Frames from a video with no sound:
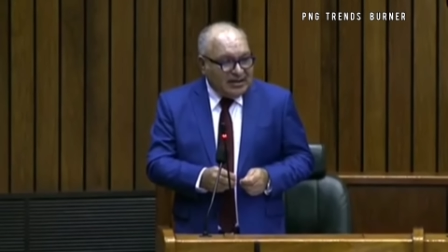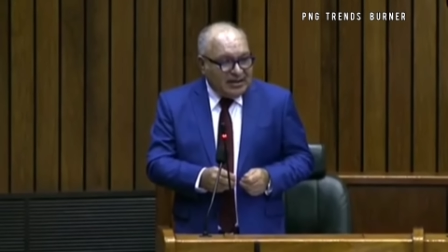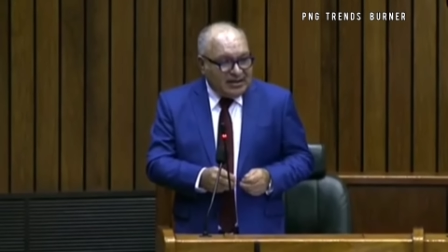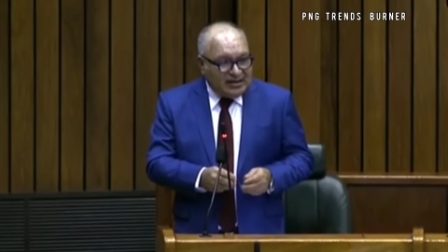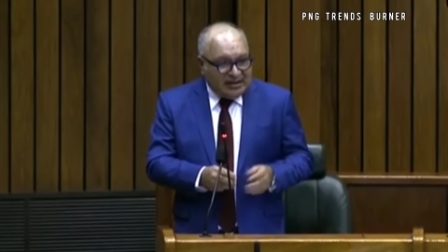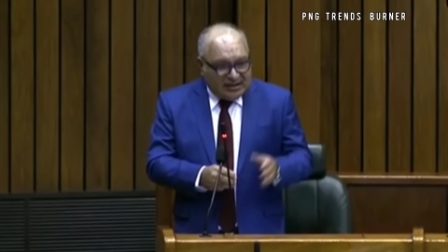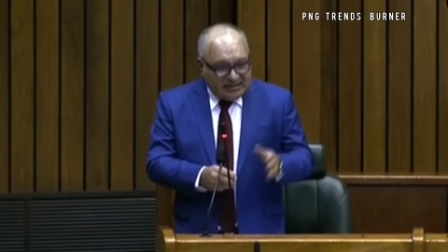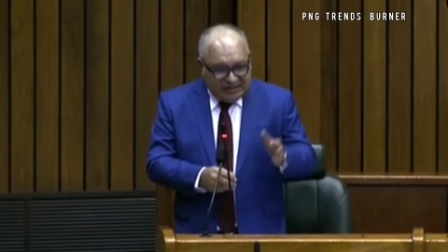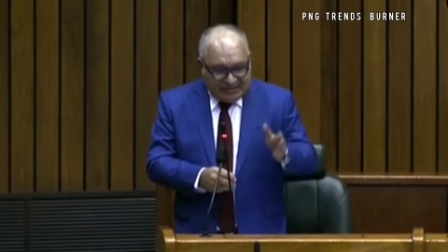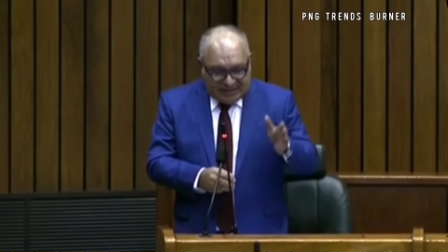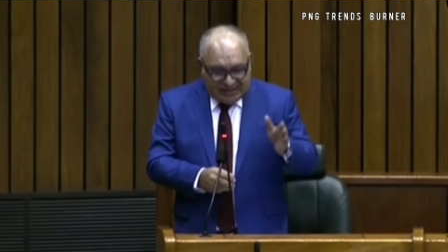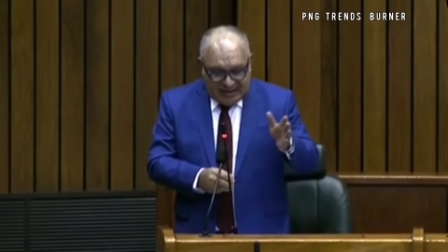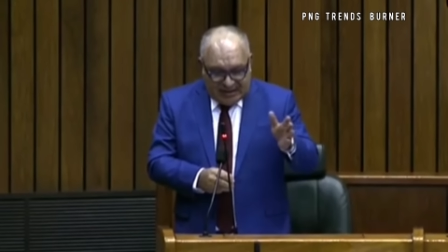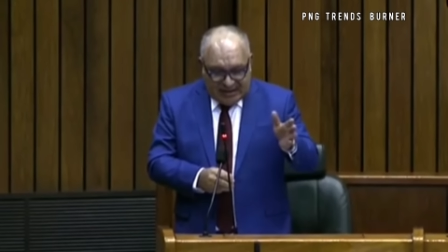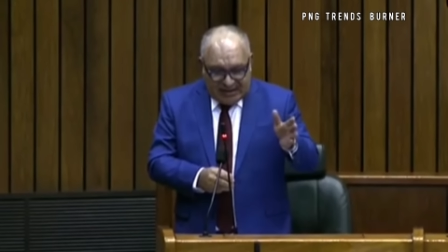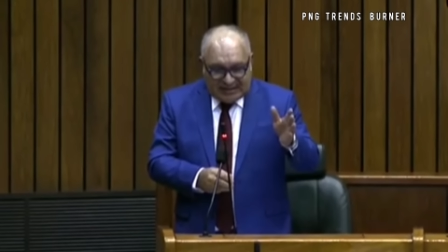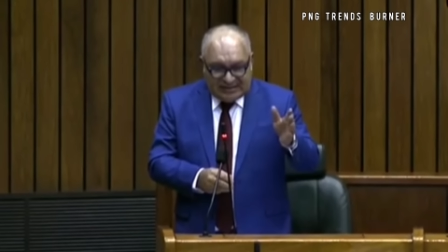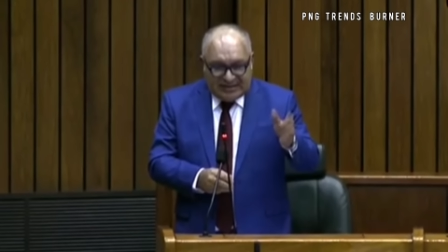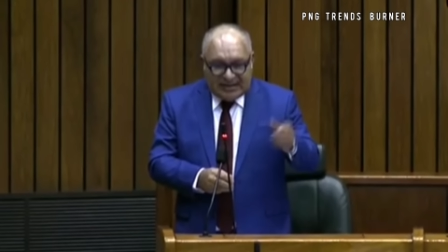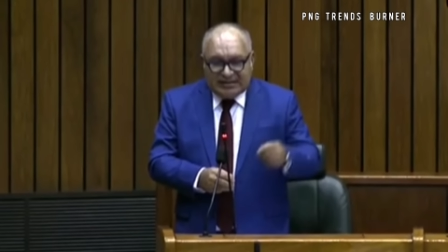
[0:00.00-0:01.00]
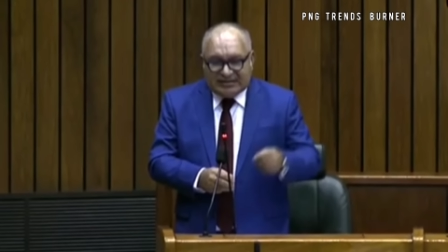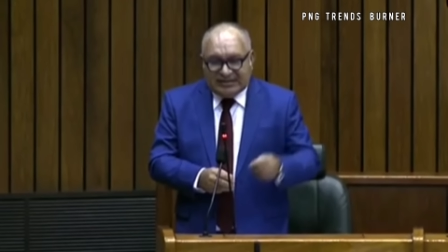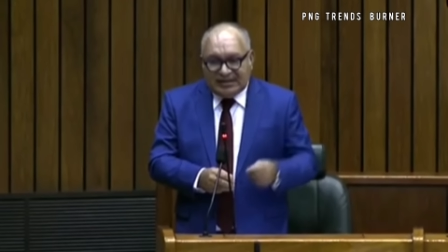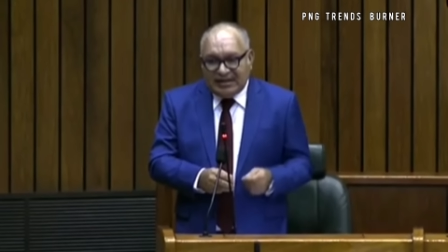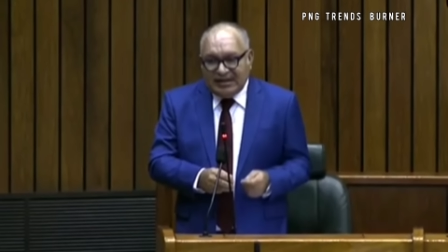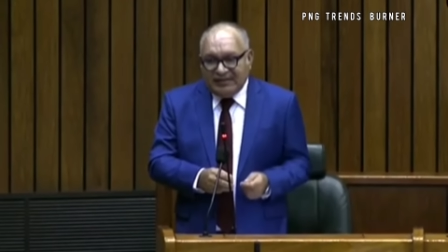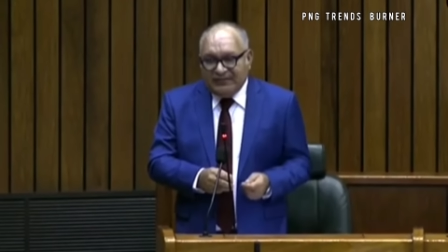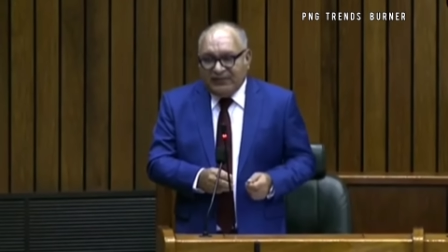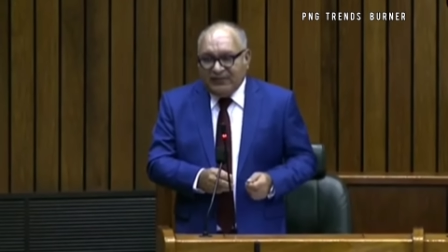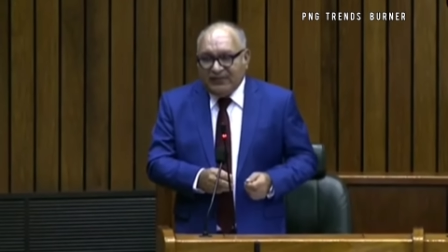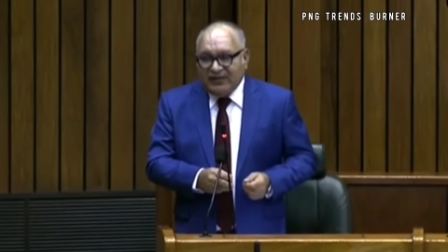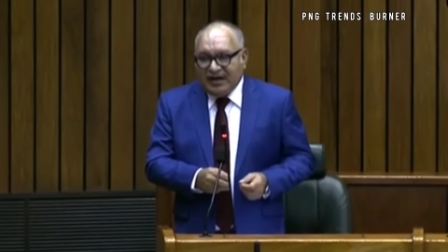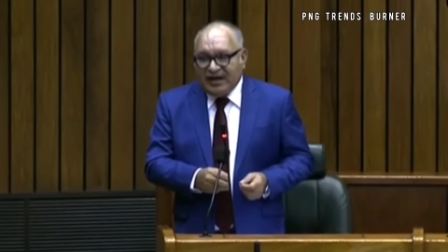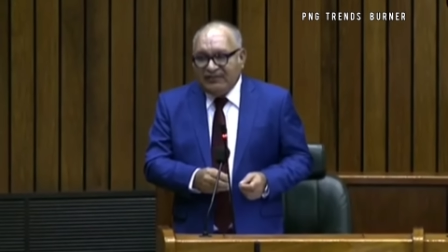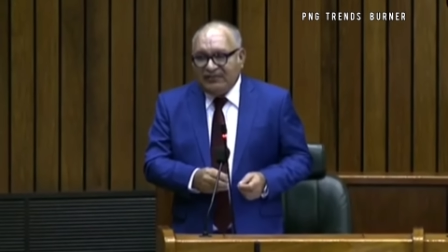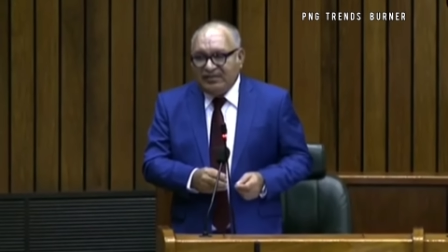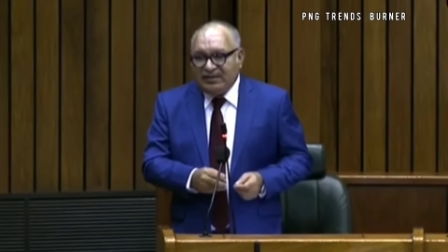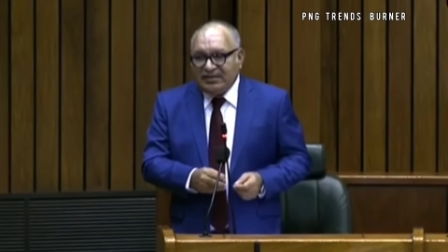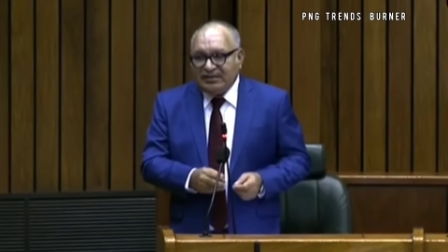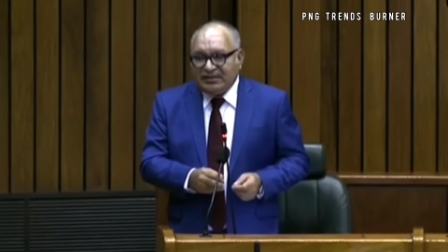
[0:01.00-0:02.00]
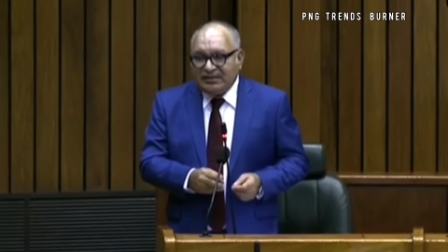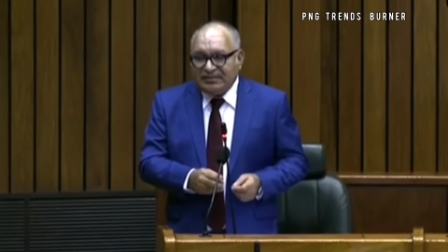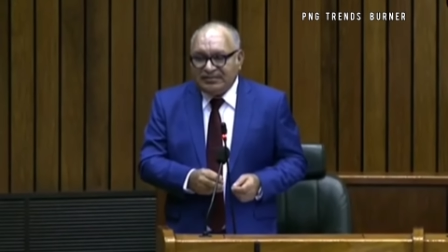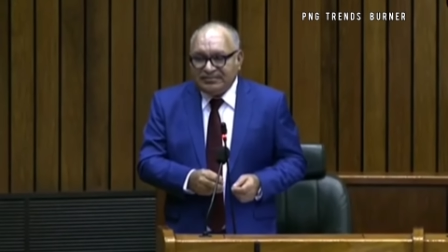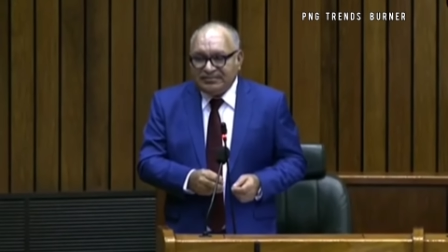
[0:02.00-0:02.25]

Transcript: And that's a challenge that is there for the government,